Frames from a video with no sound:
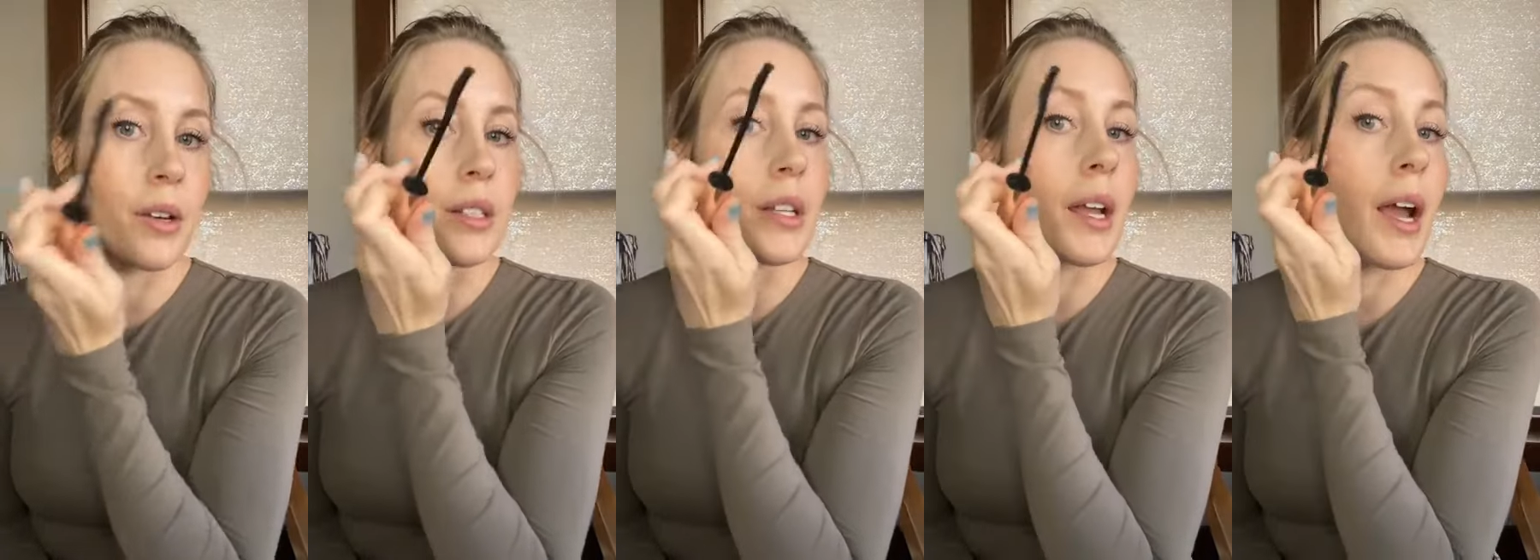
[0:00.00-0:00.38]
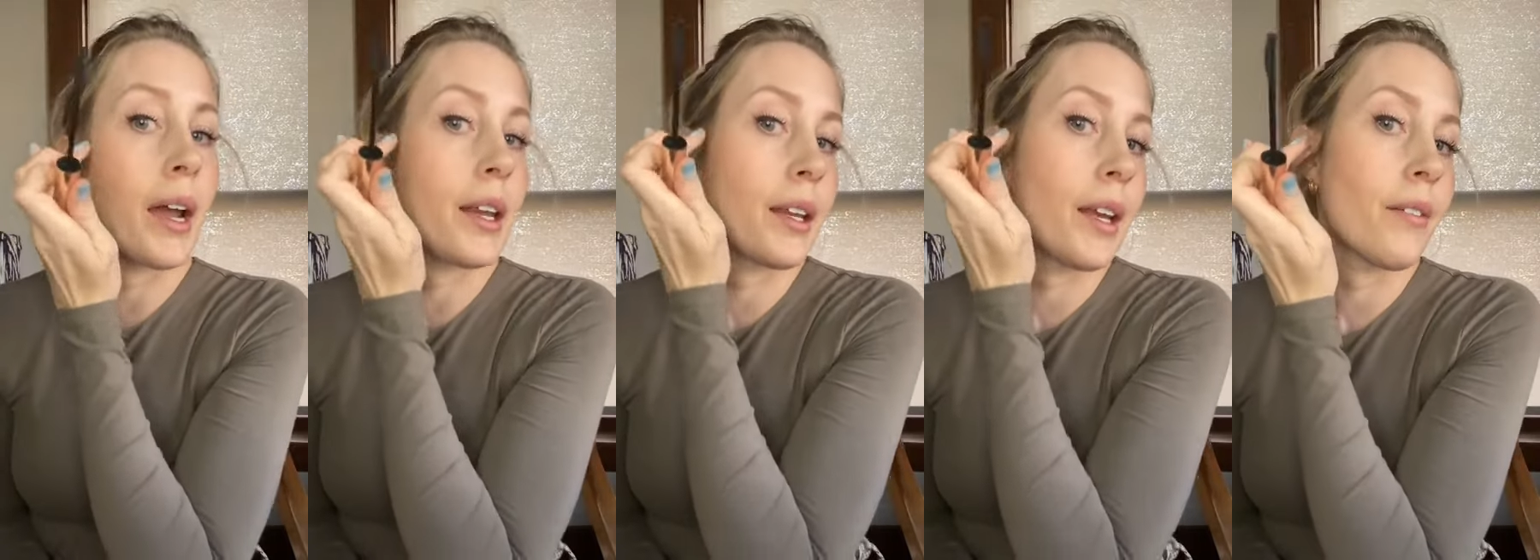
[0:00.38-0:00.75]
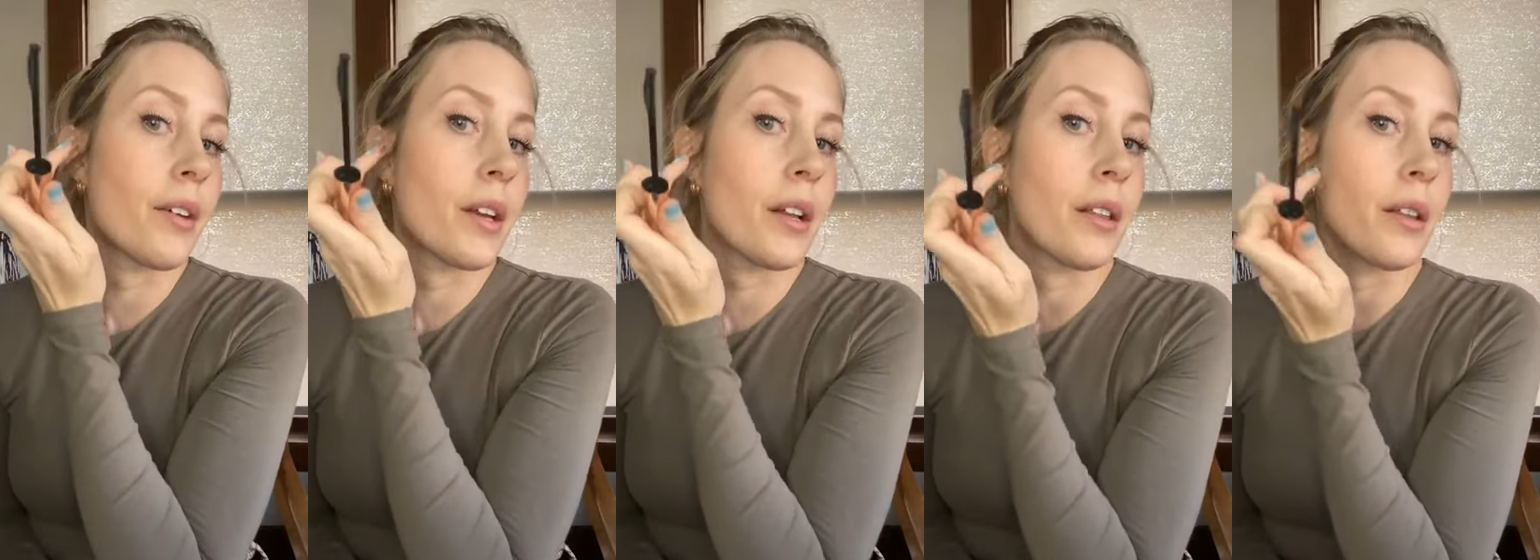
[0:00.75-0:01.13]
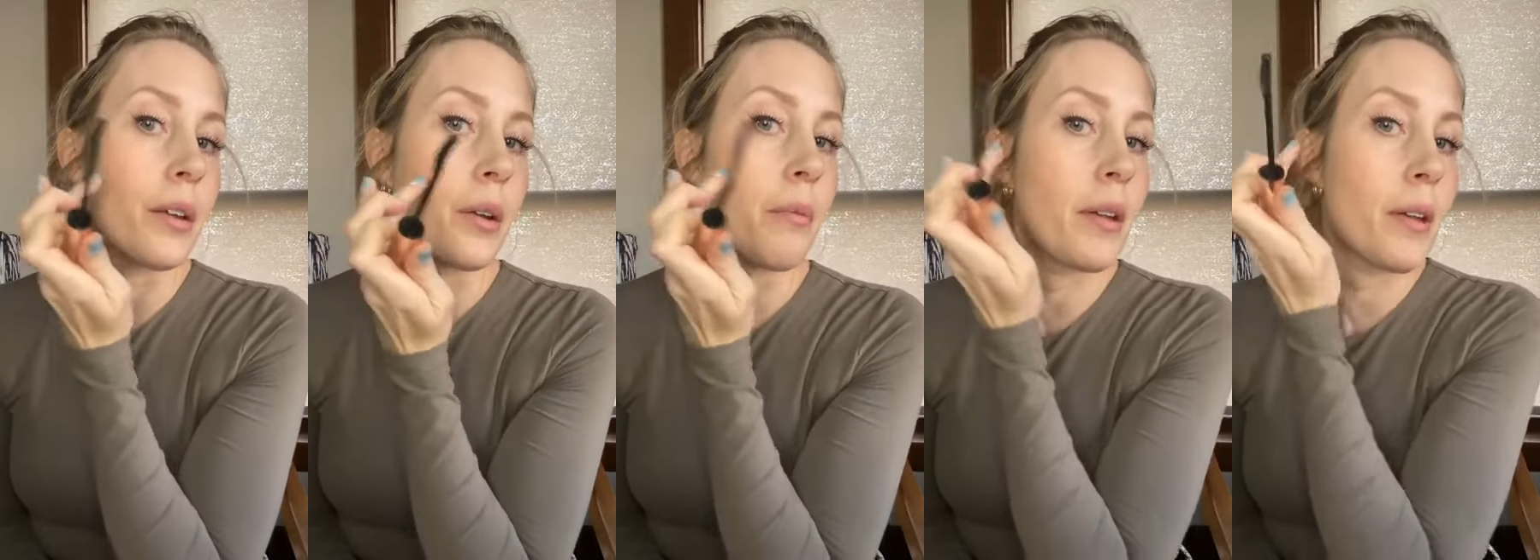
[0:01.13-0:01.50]
or to kind of give it a
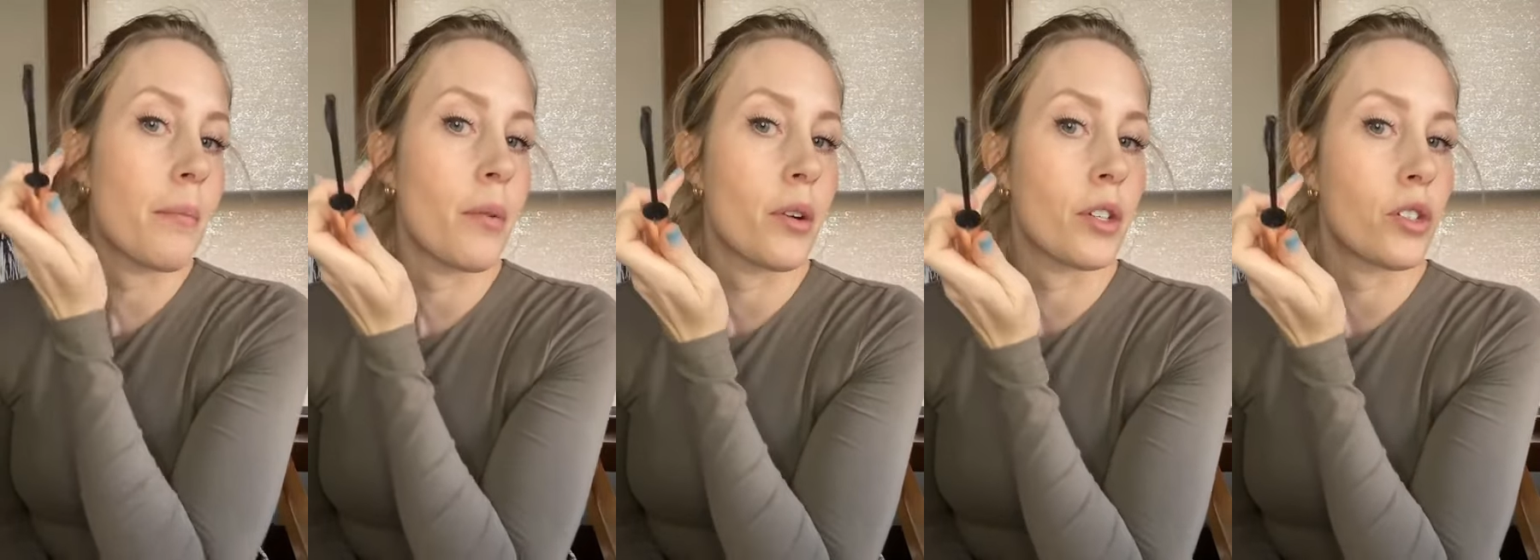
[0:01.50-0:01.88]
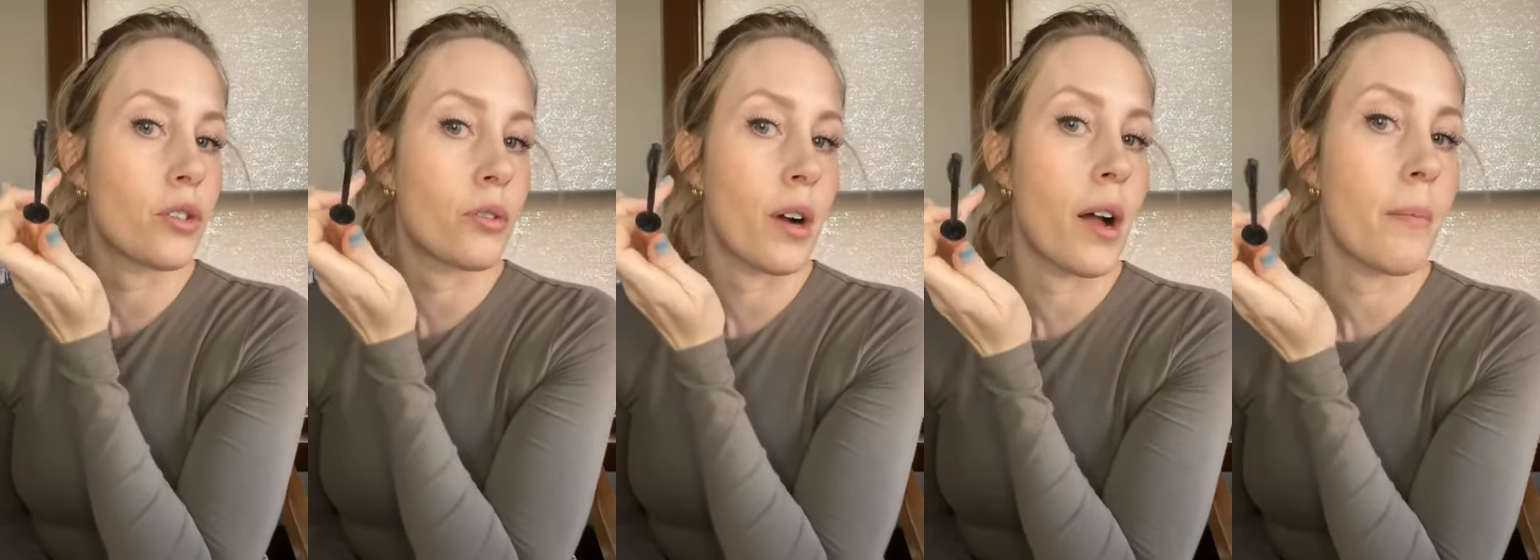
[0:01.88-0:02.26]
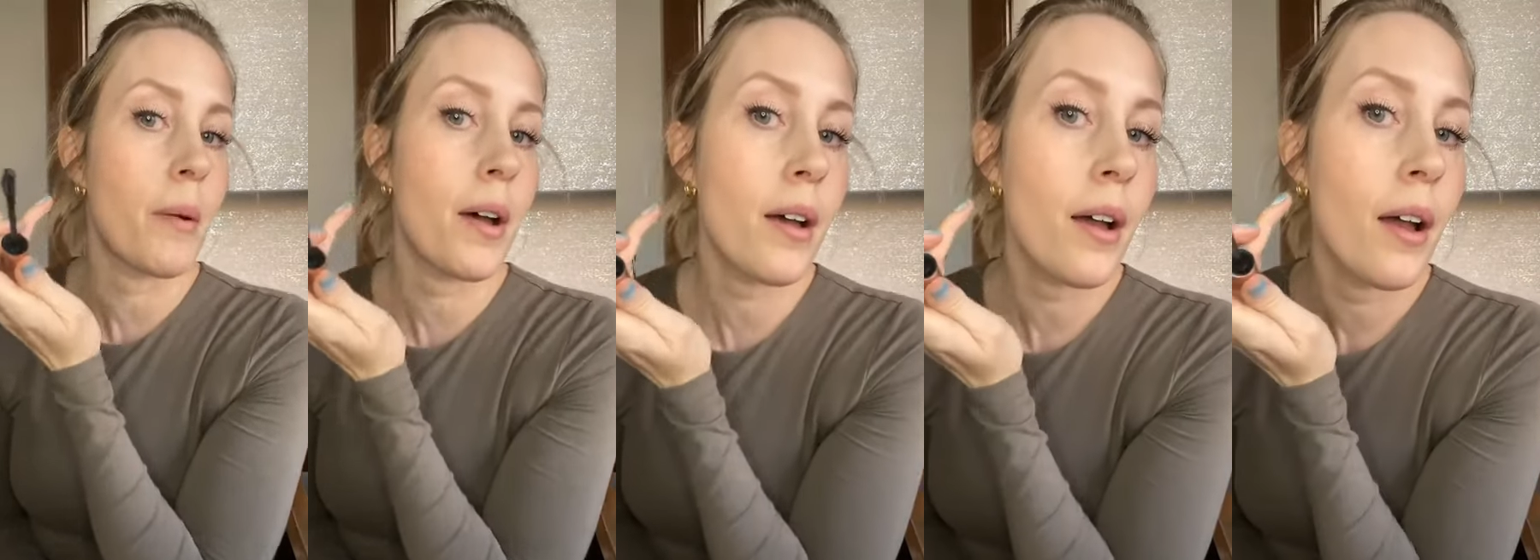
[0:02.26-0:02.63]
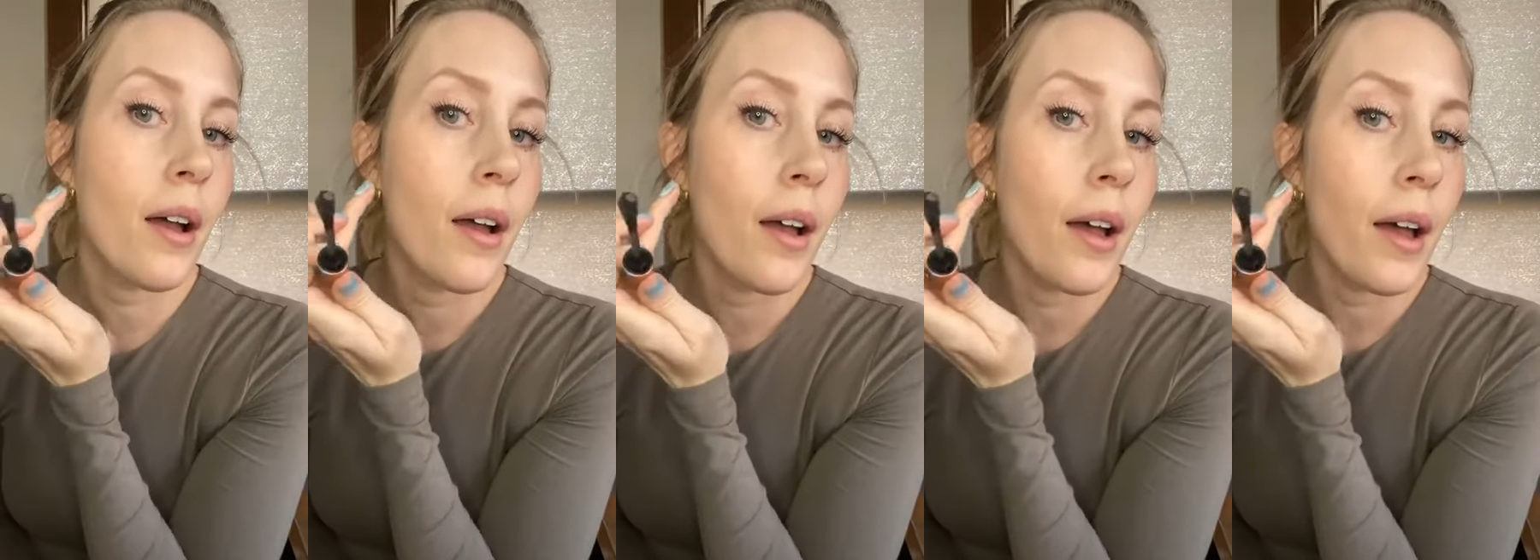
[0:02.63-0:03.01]
little bit more drama,
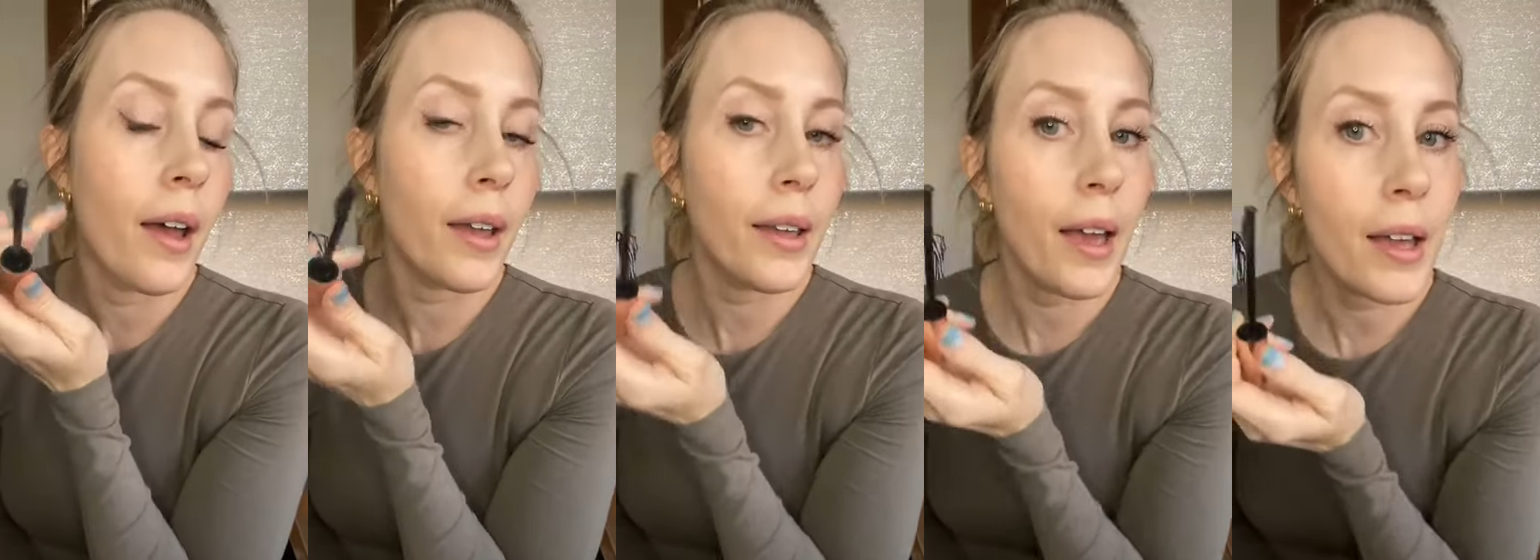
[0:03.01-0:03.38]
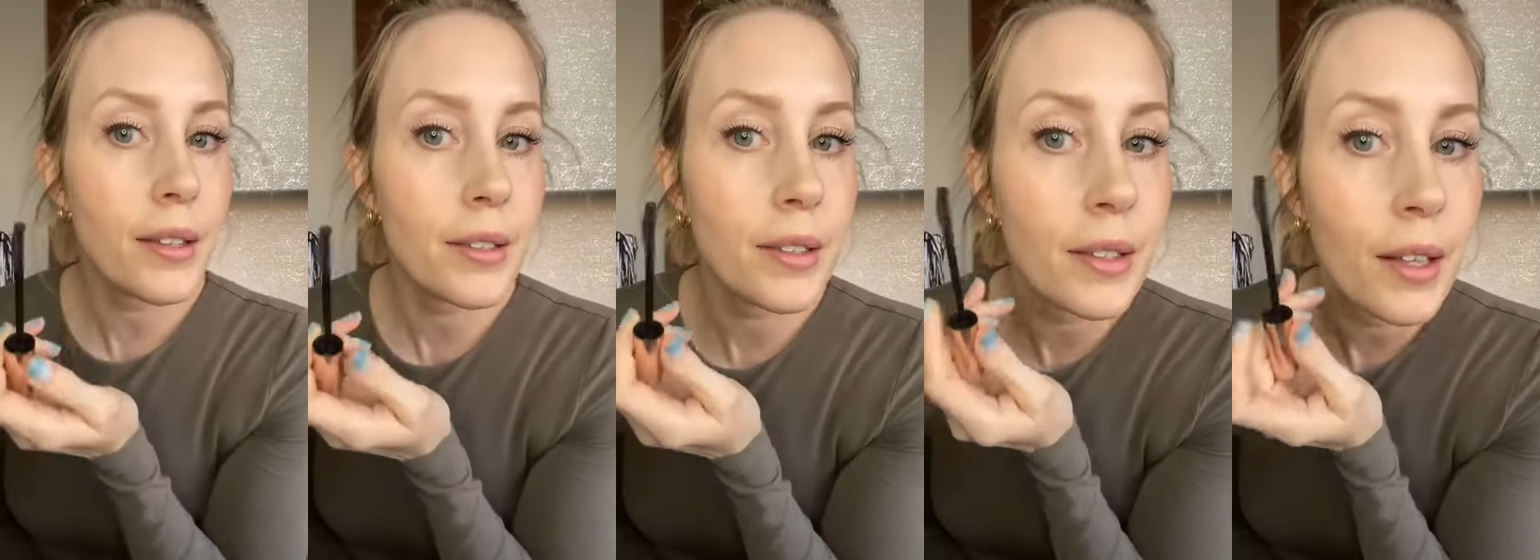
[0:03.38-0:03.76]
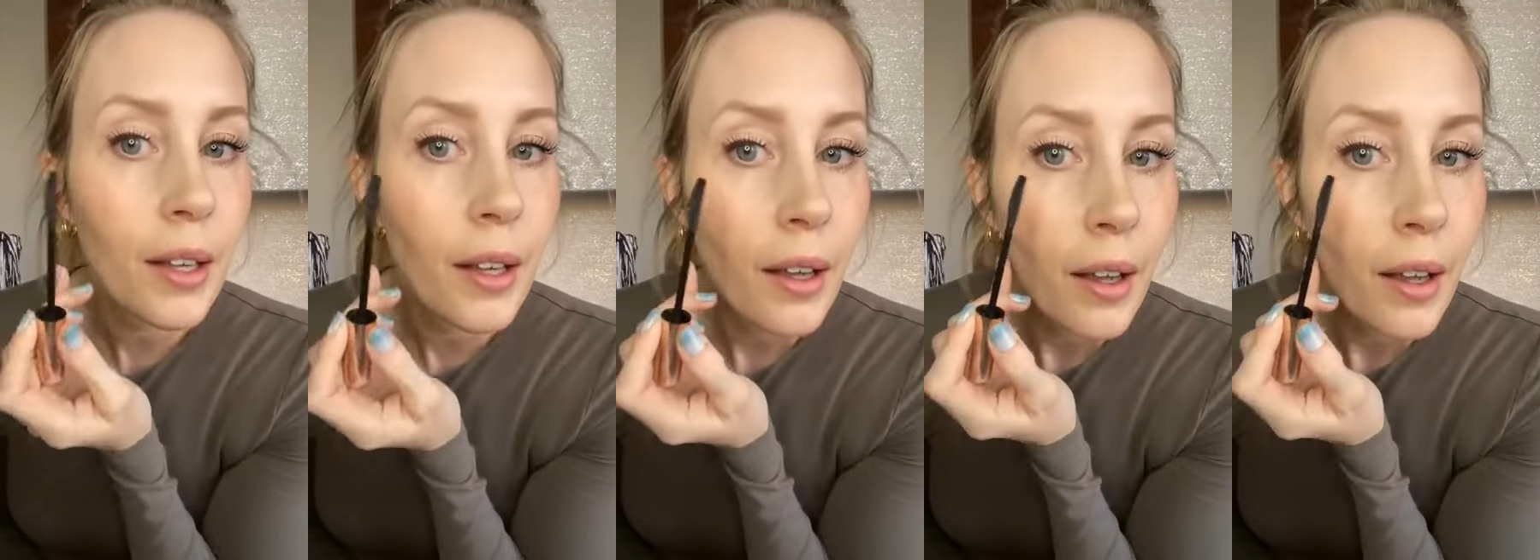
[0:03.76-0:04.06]
I guess,